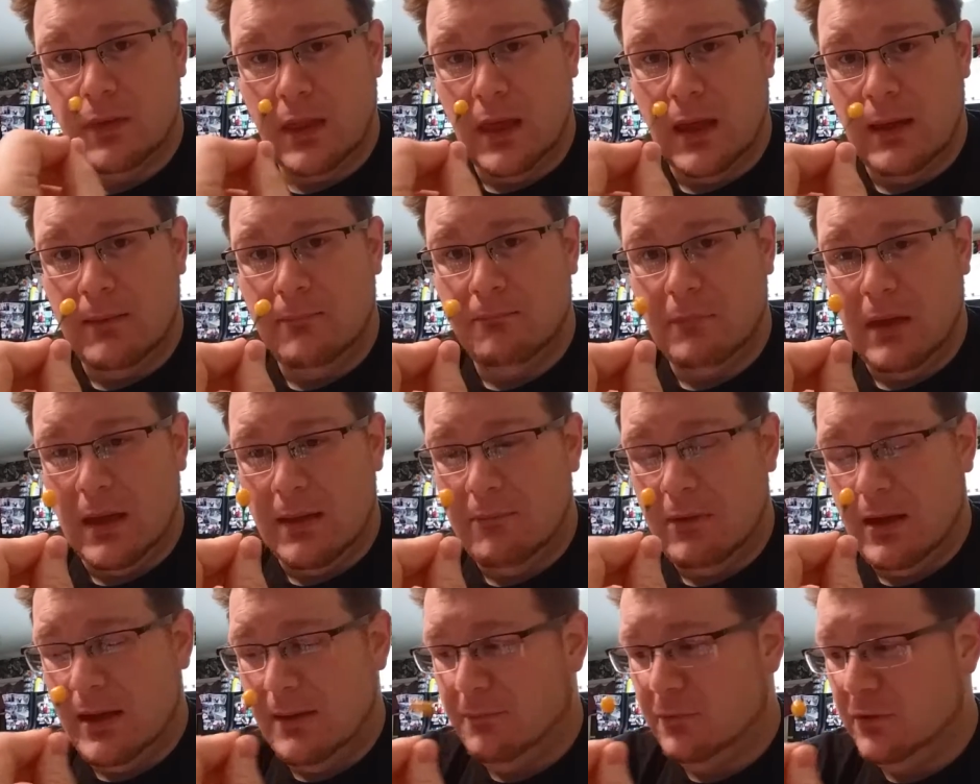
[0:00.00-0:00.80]

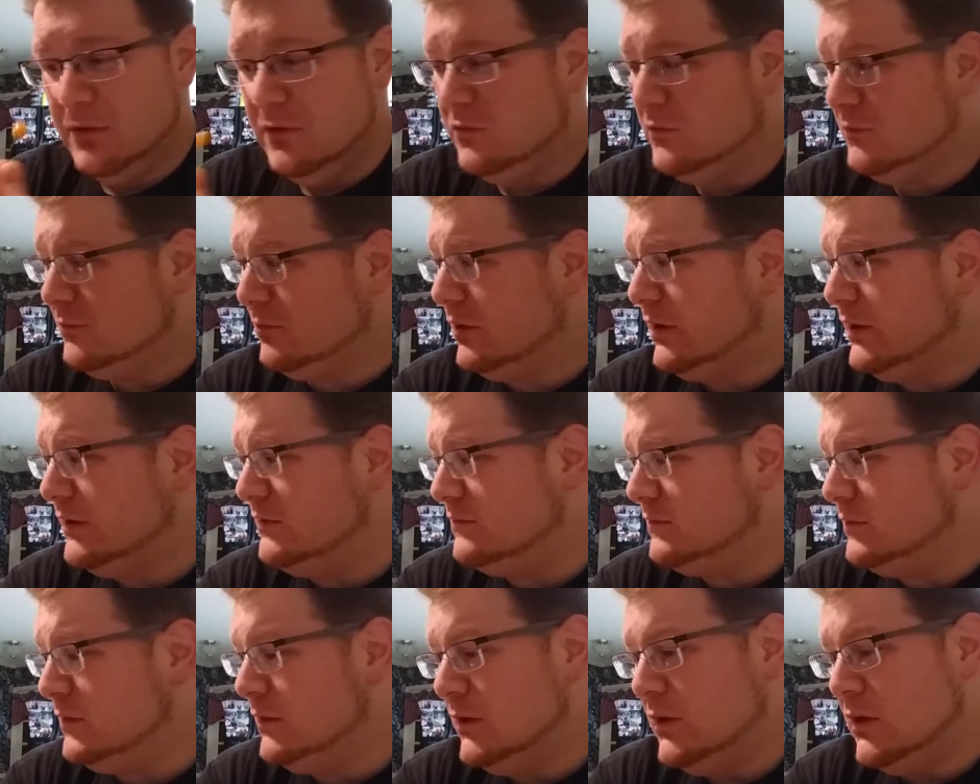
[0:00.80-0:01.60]
I'm happily
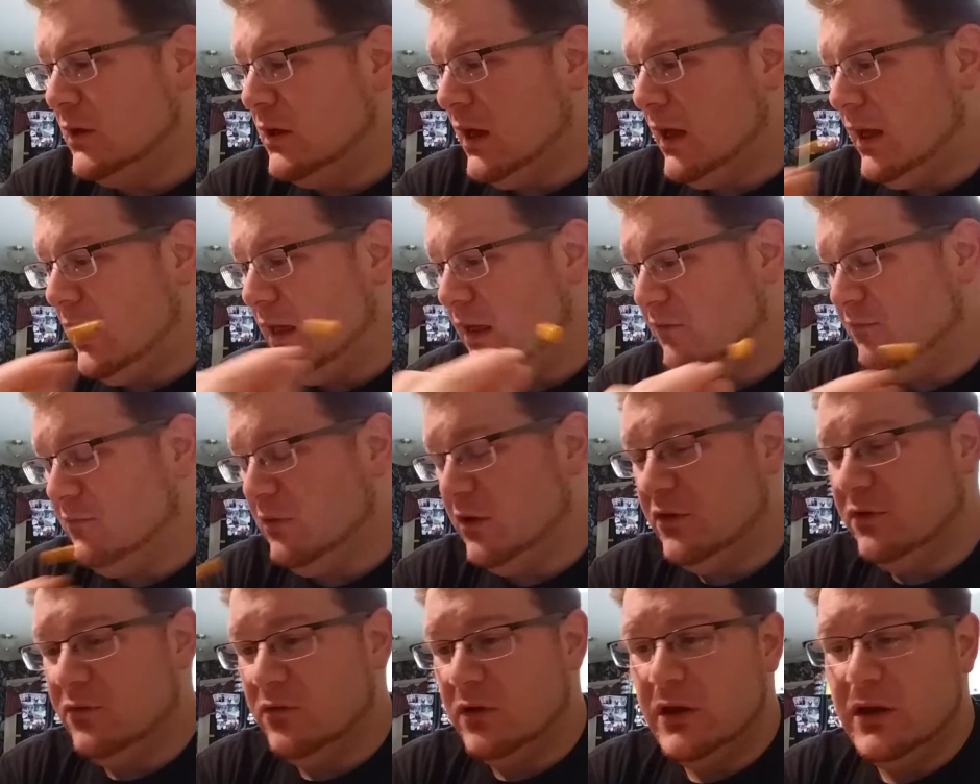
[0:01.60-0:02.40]
surprised. I have my
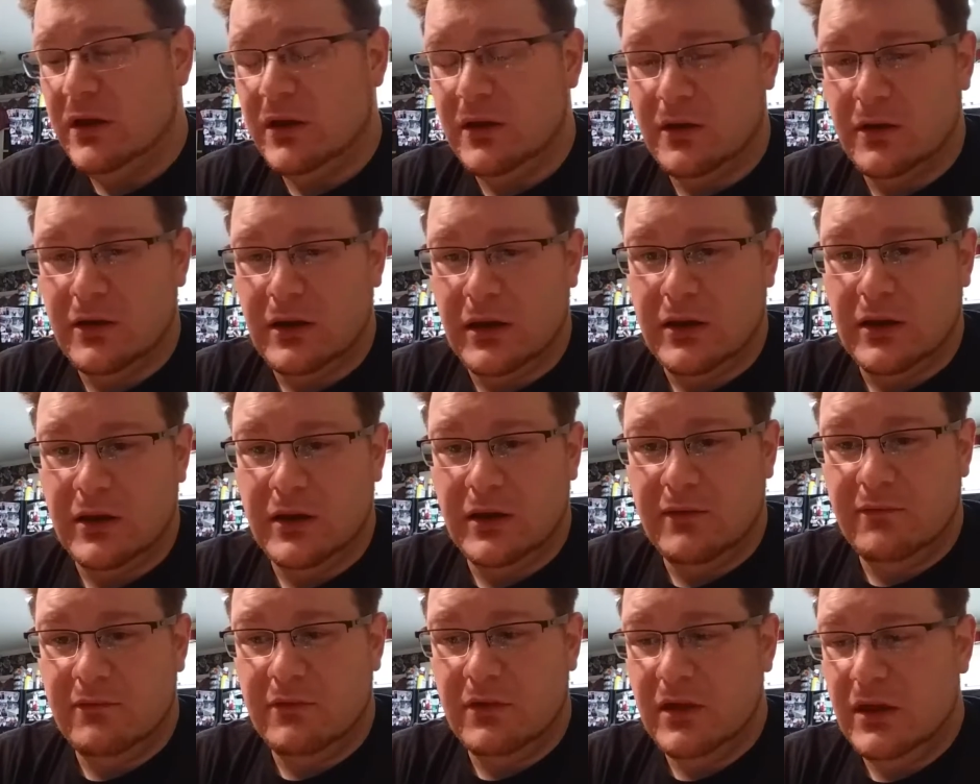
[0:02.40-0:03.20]
drink here and I didn't
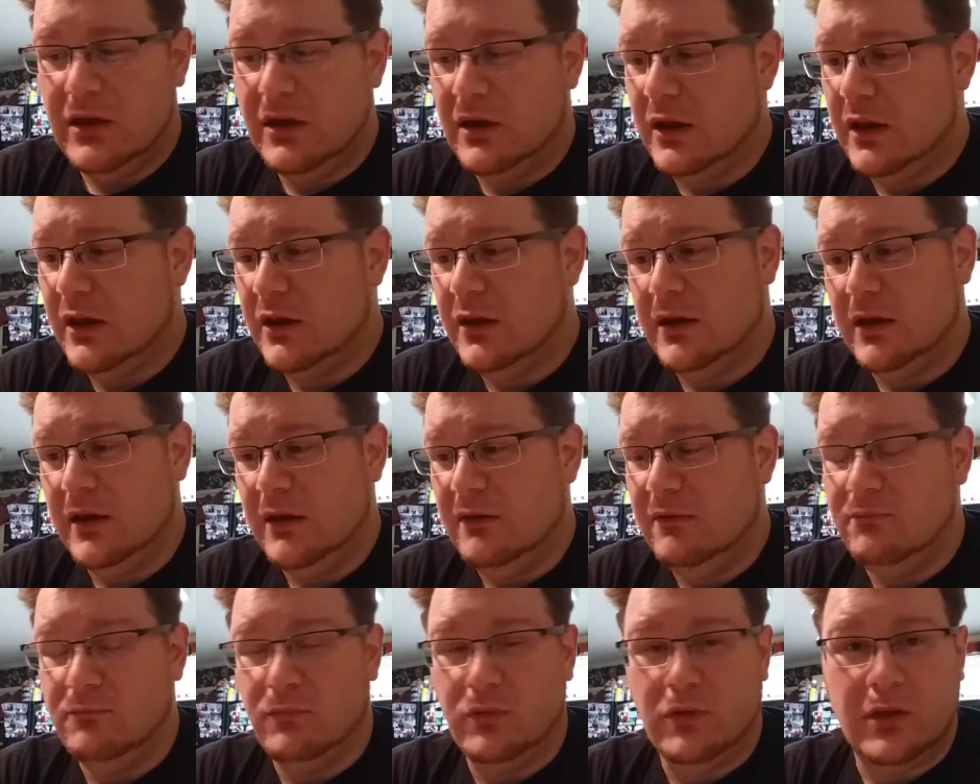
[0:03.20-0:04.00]
even need it. I didn't
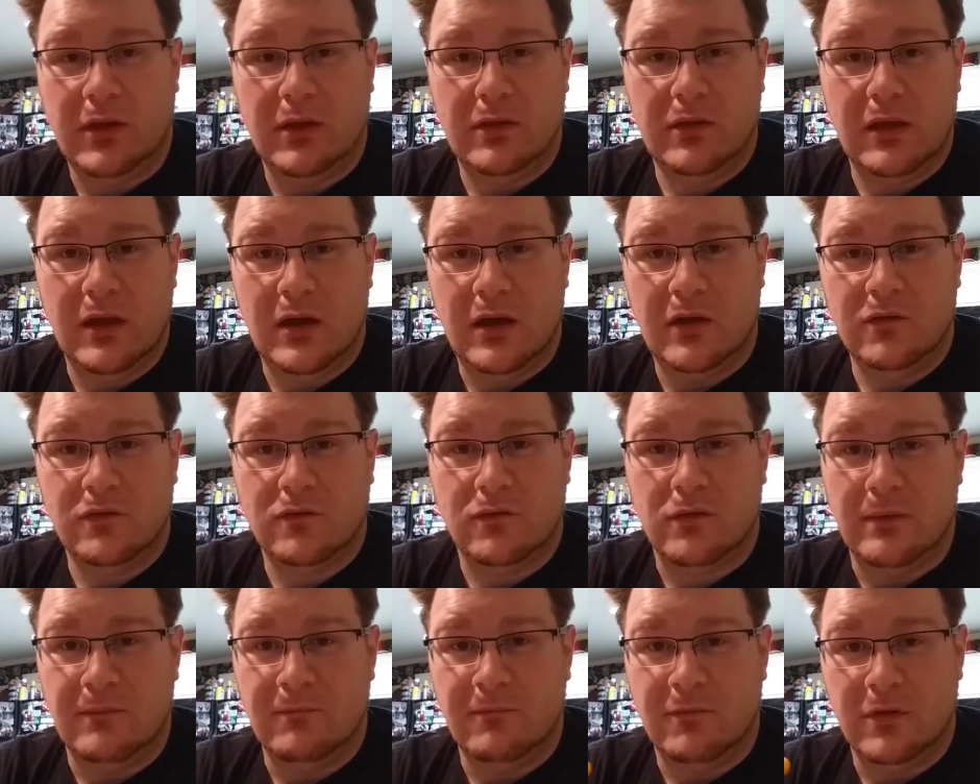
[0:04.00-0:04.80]
even pull out the ice
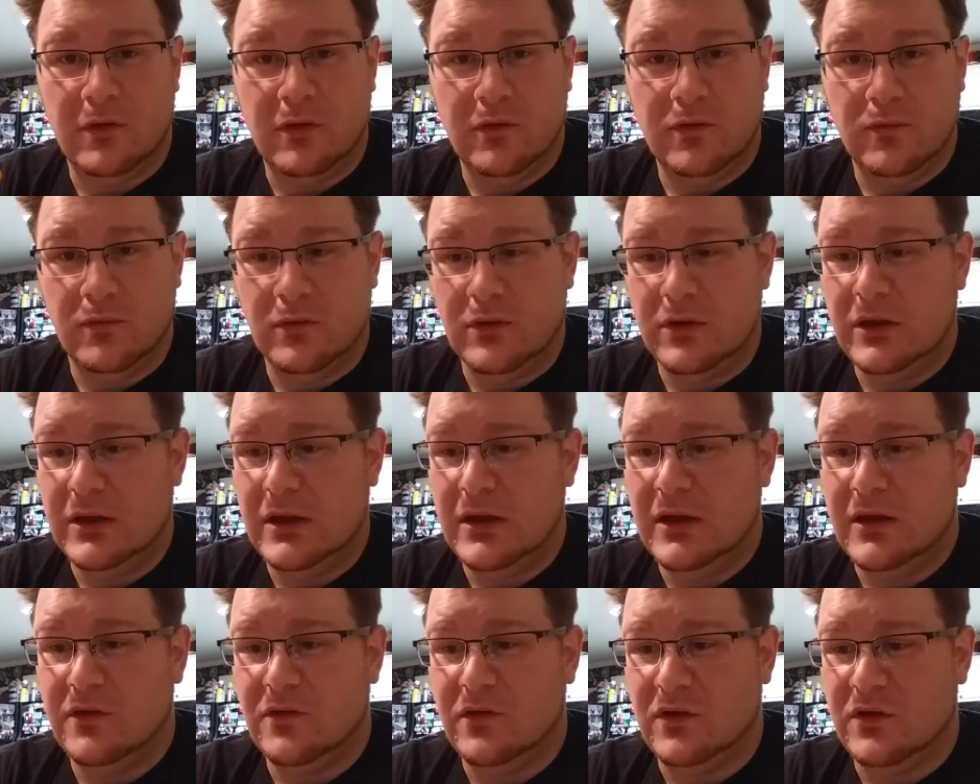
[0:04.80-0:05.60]
cream for this one today
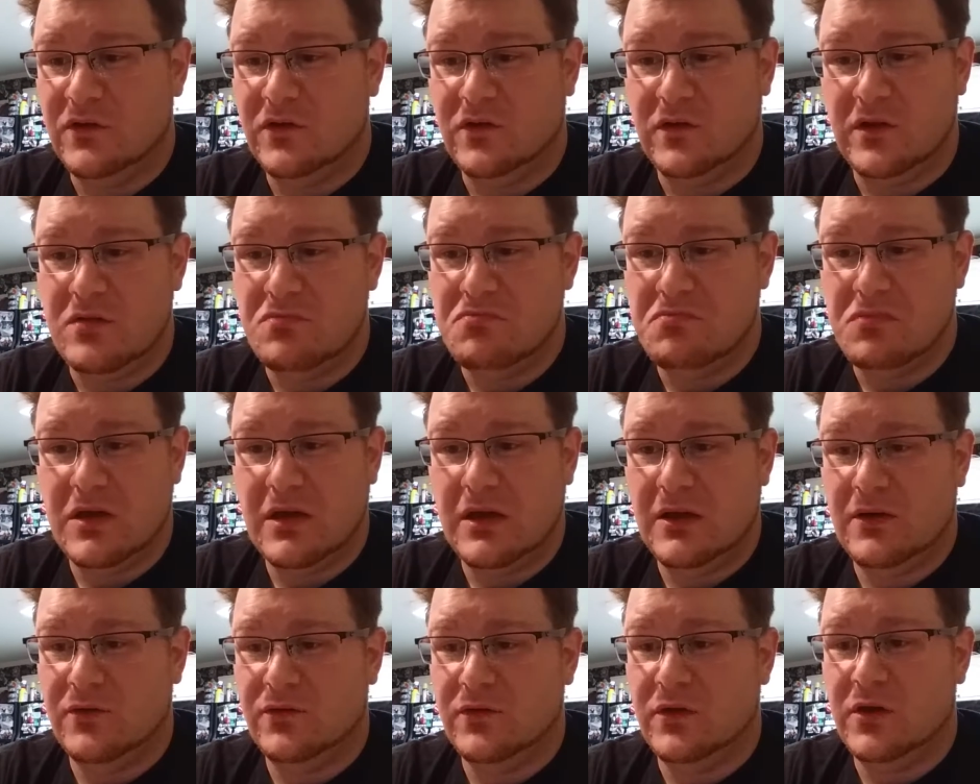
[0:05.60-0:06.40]
because I just didn't
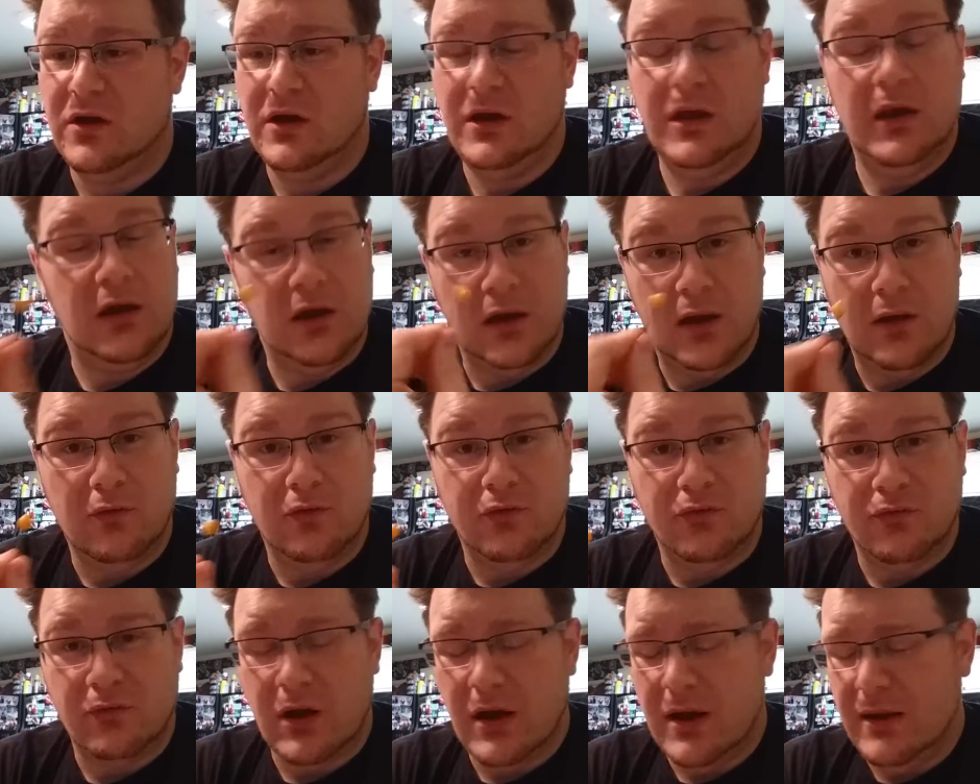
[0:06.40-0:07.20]
think I was going to need it, and I
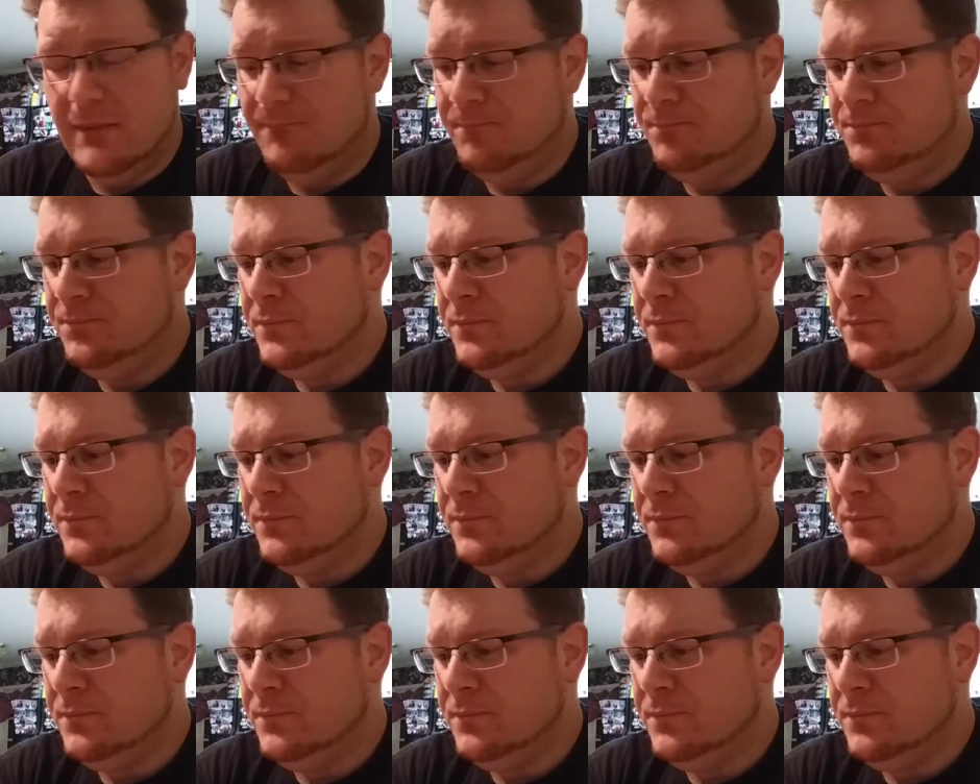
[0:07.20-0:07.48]
was right.